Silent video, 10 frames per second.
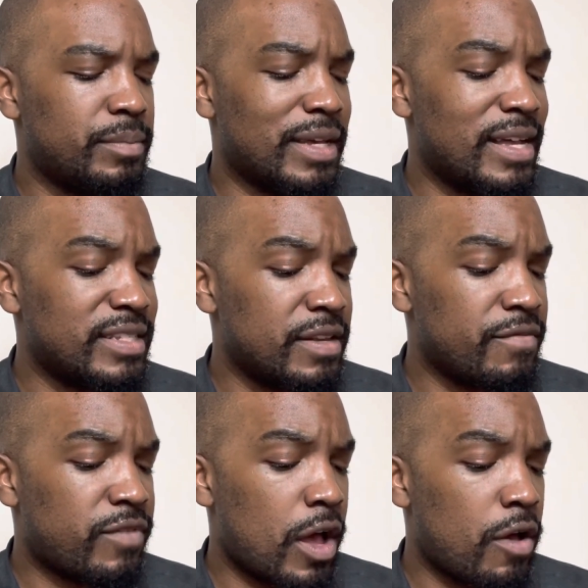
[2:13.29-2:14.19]
because it
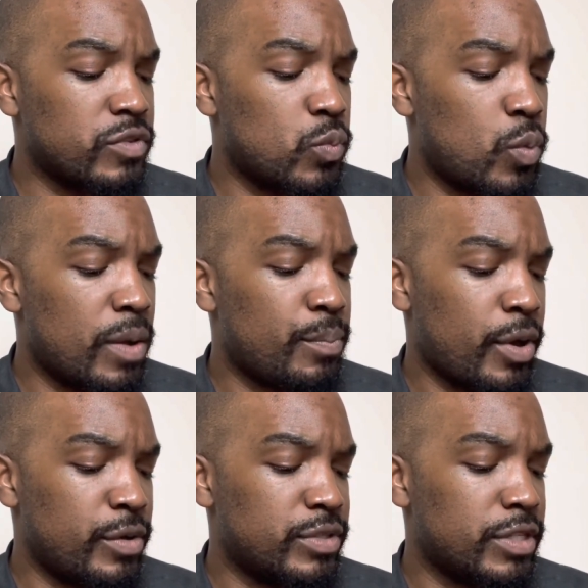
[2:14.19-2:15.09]
involves one
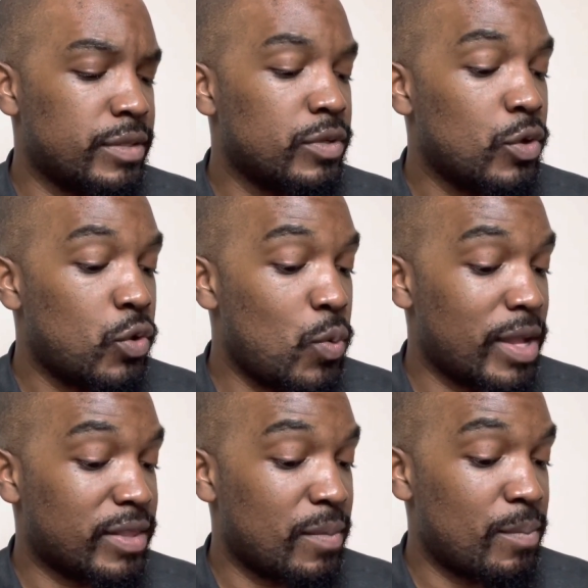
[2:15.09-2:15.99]
person who
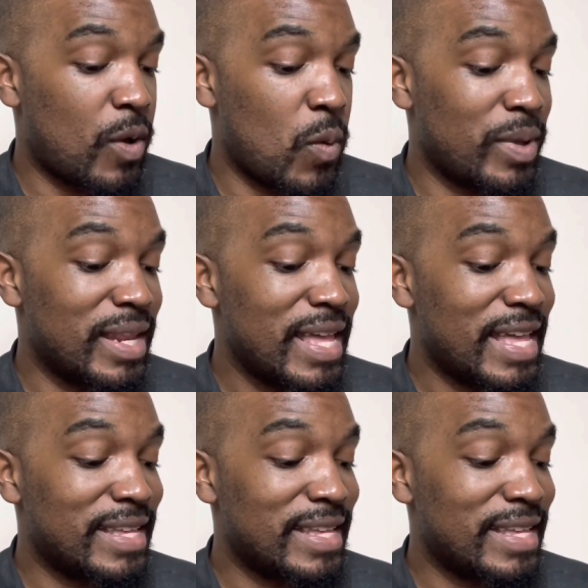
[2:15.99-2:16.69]
at the moment